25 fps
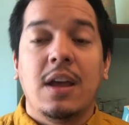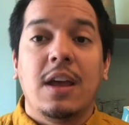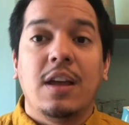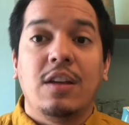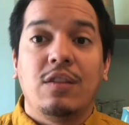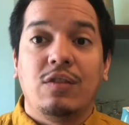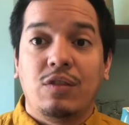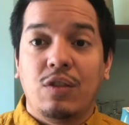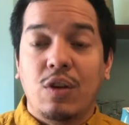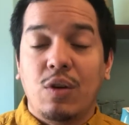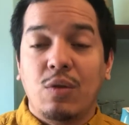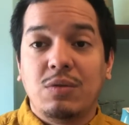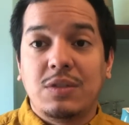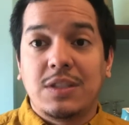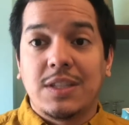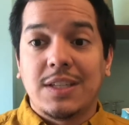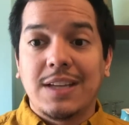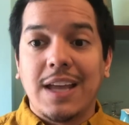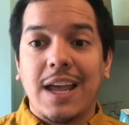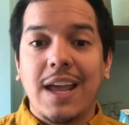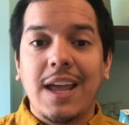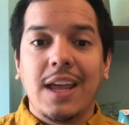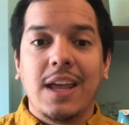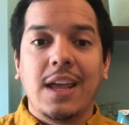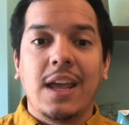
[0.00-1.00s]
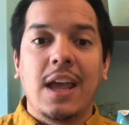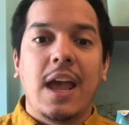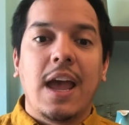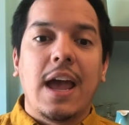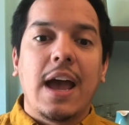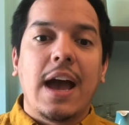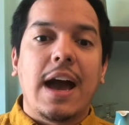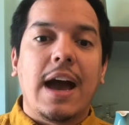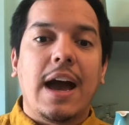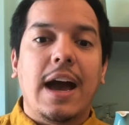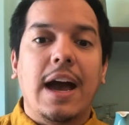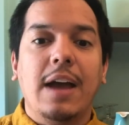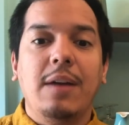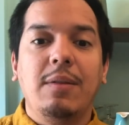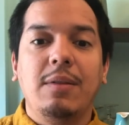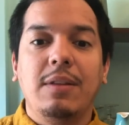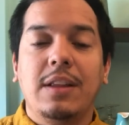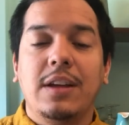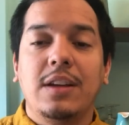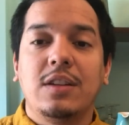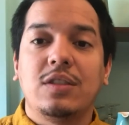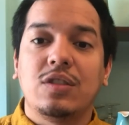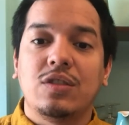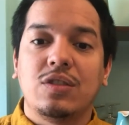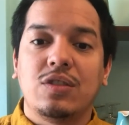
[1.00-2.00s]
So today, I would
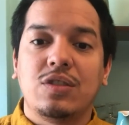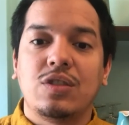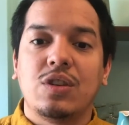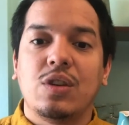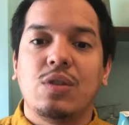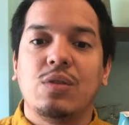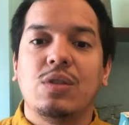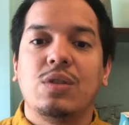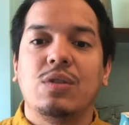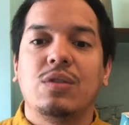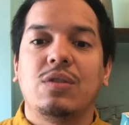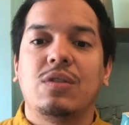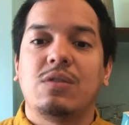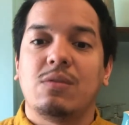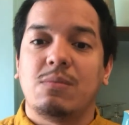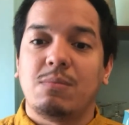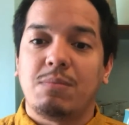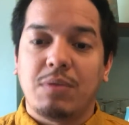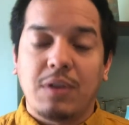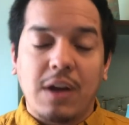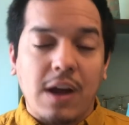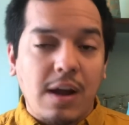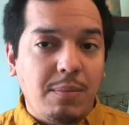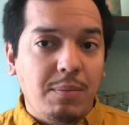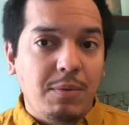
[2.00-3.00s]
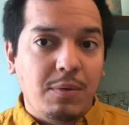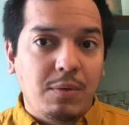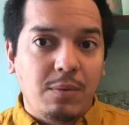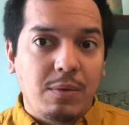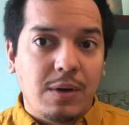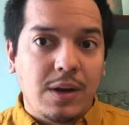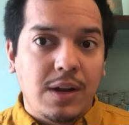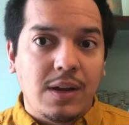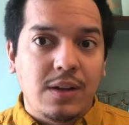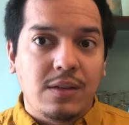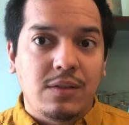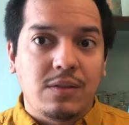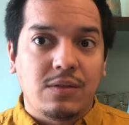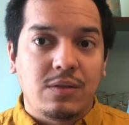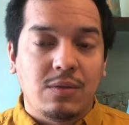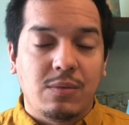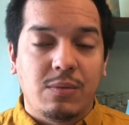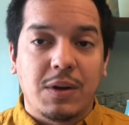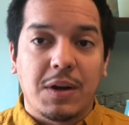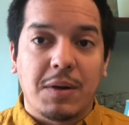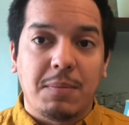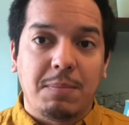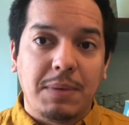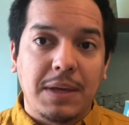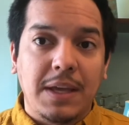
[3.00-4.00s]
like to show you some proper ways to
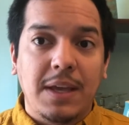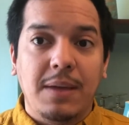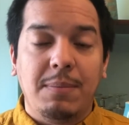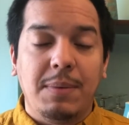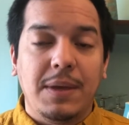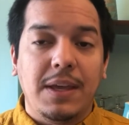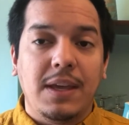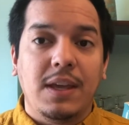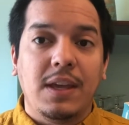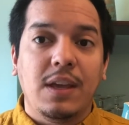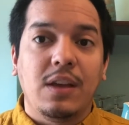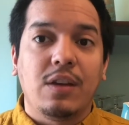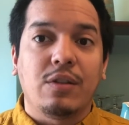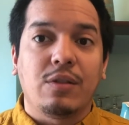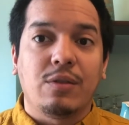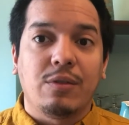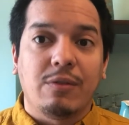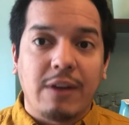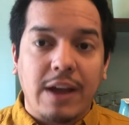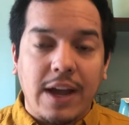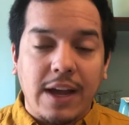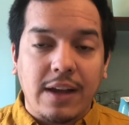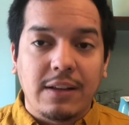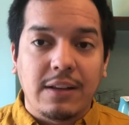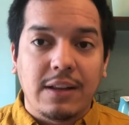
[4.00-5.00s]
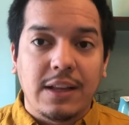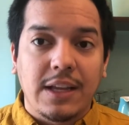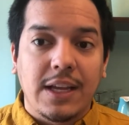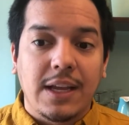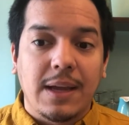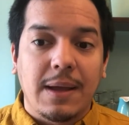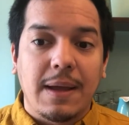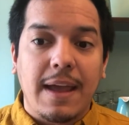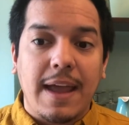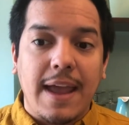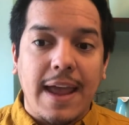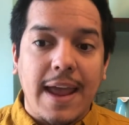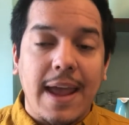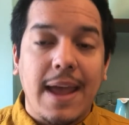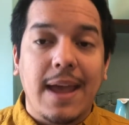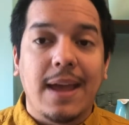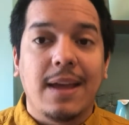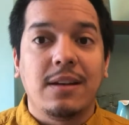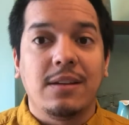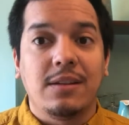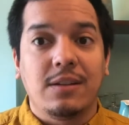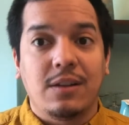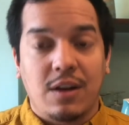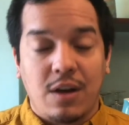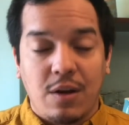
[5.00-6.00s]
wear PPE correctly
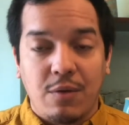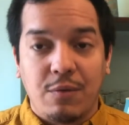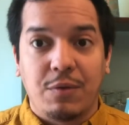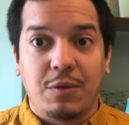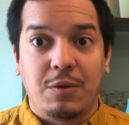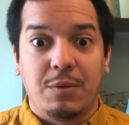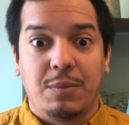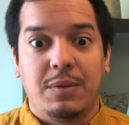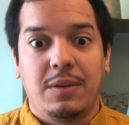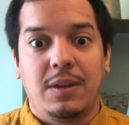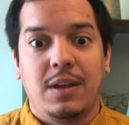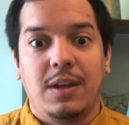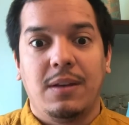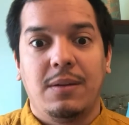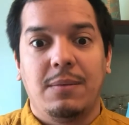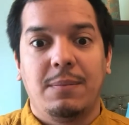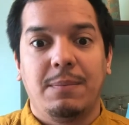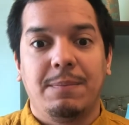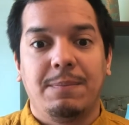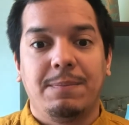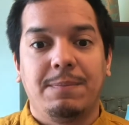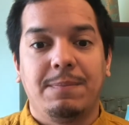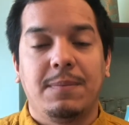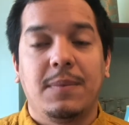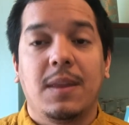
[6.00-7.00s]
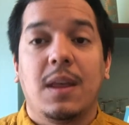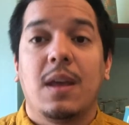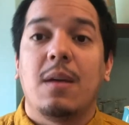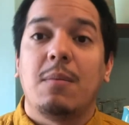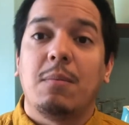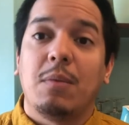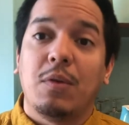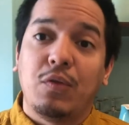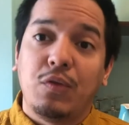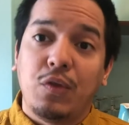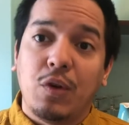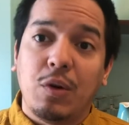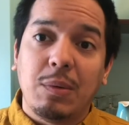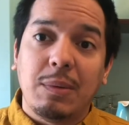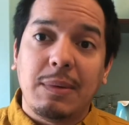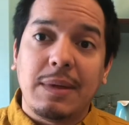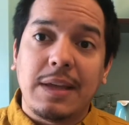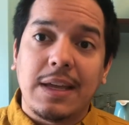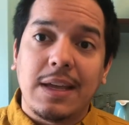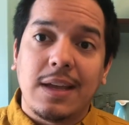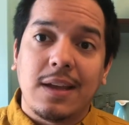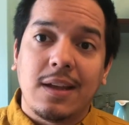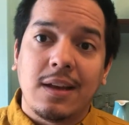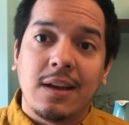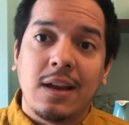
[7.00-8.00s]
and comfortably. Before we
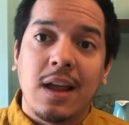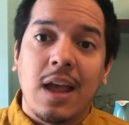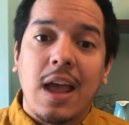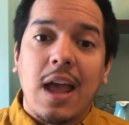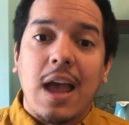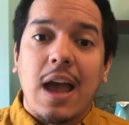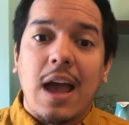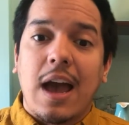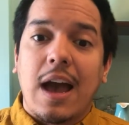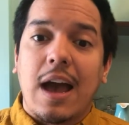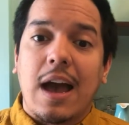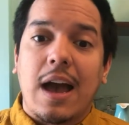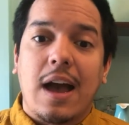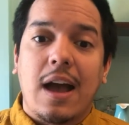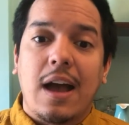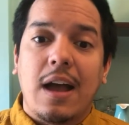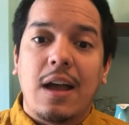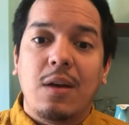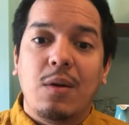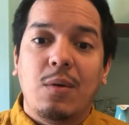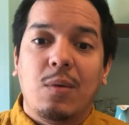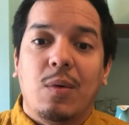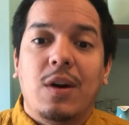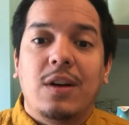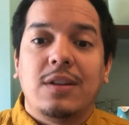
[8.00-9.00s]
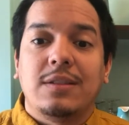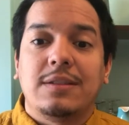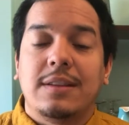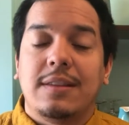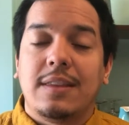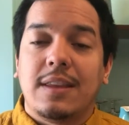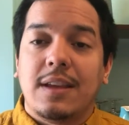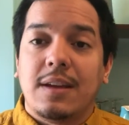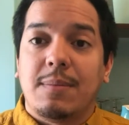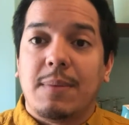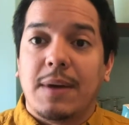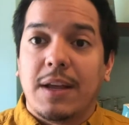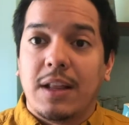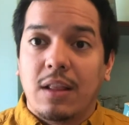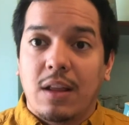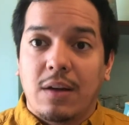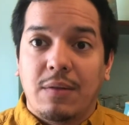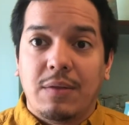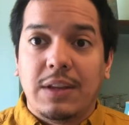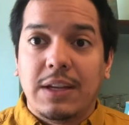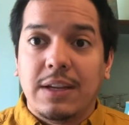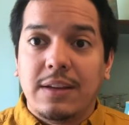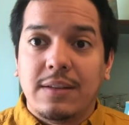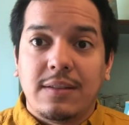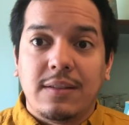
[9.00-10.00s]
begin, I want to thank my
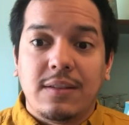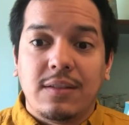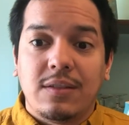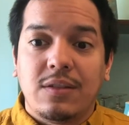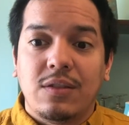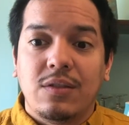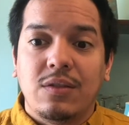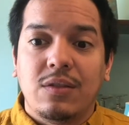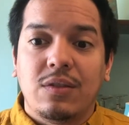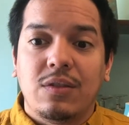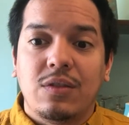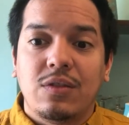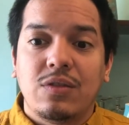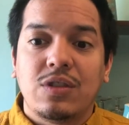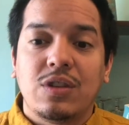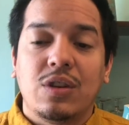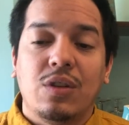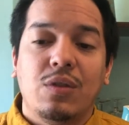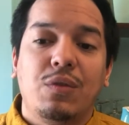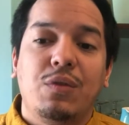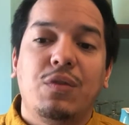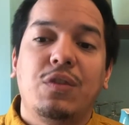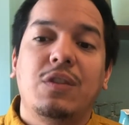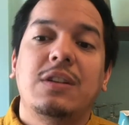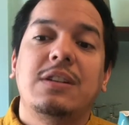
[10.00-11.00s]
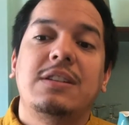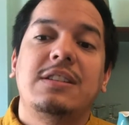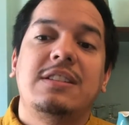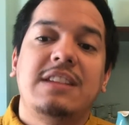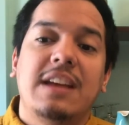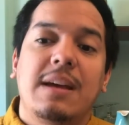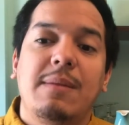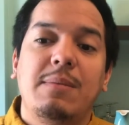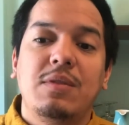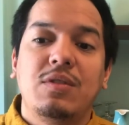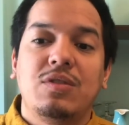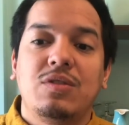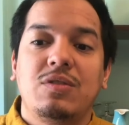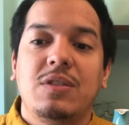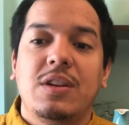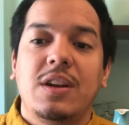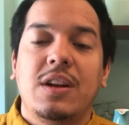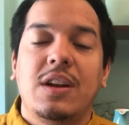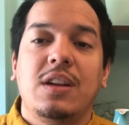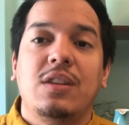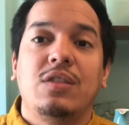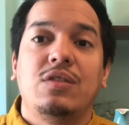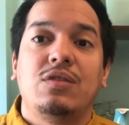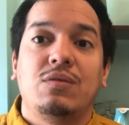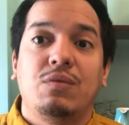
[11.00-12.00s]
lovely assistant Sergio for
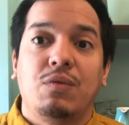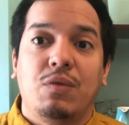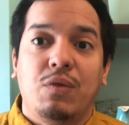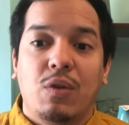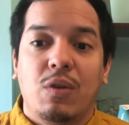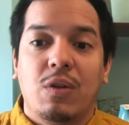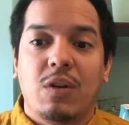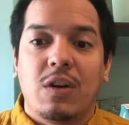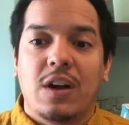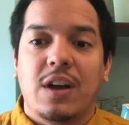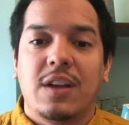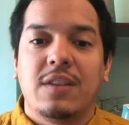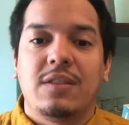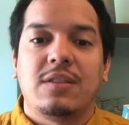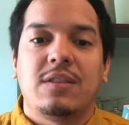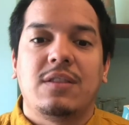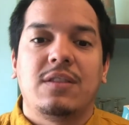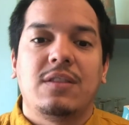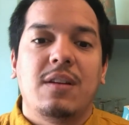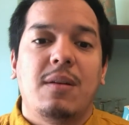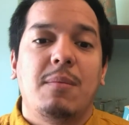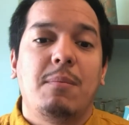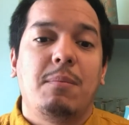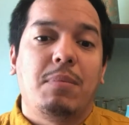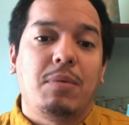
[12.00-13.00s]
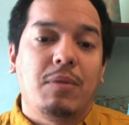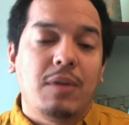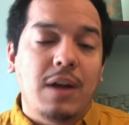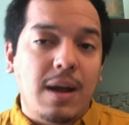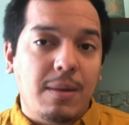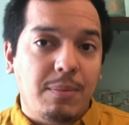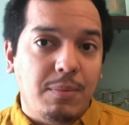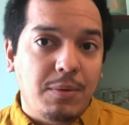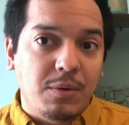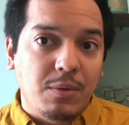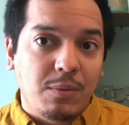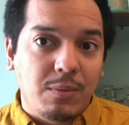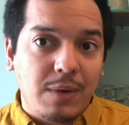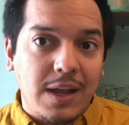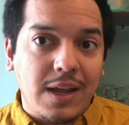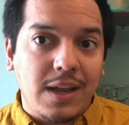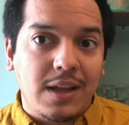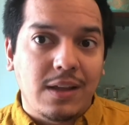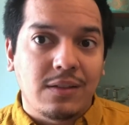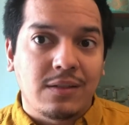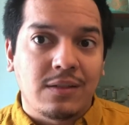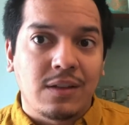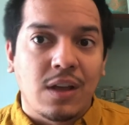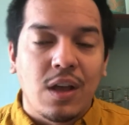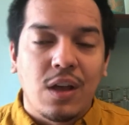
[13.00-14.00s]
demonstrating for us some proper
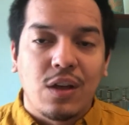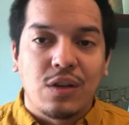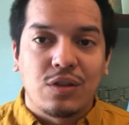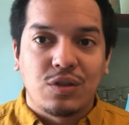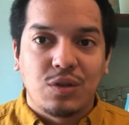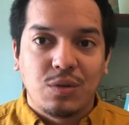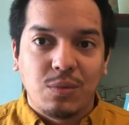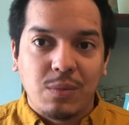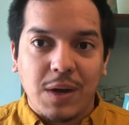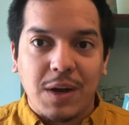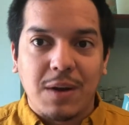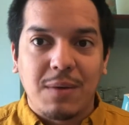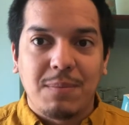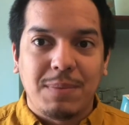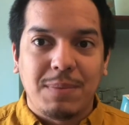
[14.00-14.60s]
ways to wear